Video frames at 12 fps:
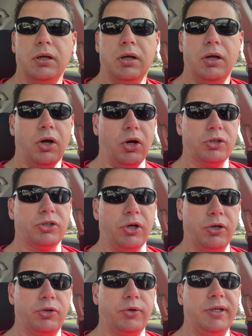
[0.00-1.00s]
her
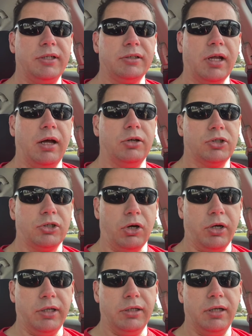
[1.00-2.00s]
surgery is now
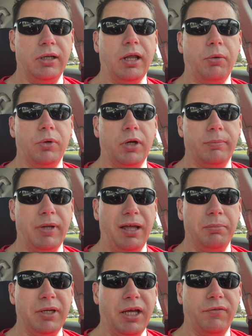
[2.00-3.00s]
starting and they would update
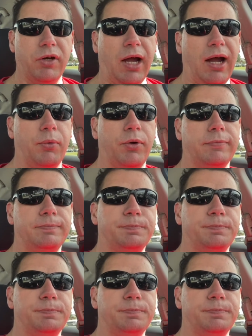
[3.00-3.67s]
me every hour.